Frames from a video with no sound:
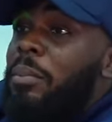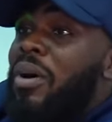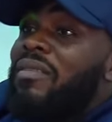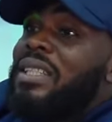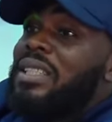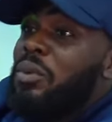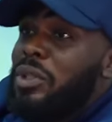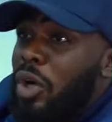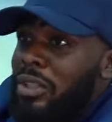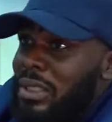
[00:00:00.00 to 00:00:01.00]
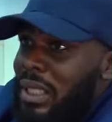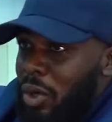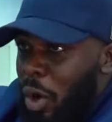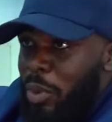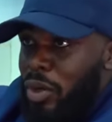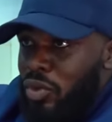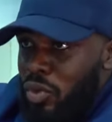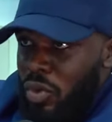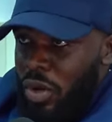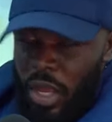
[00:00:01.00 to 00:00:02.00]
poverty will just sneak up on you.
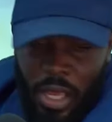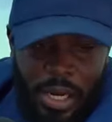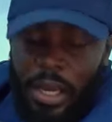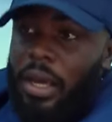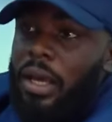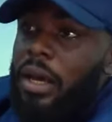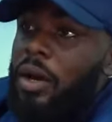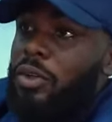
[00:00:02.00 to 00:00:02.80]
I love my Jerry. No